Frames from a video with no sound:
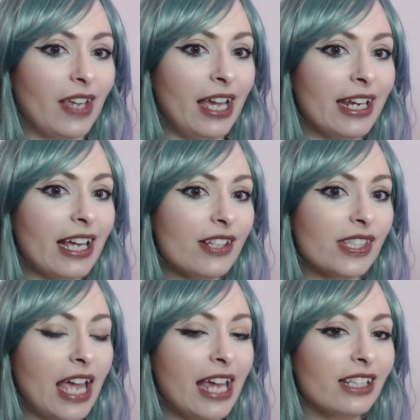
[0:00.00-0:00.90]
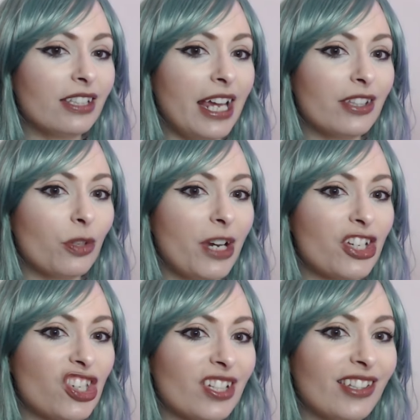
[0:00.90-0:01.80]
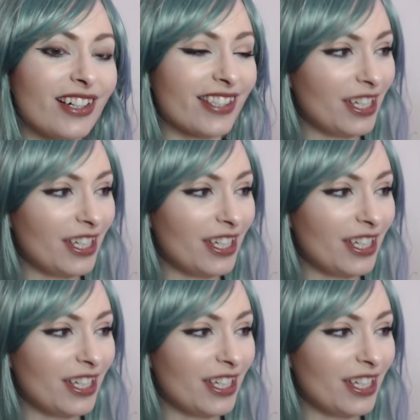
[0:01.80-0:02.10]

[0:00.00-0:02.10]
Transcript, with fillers: And I gotta say, I like the way she looks.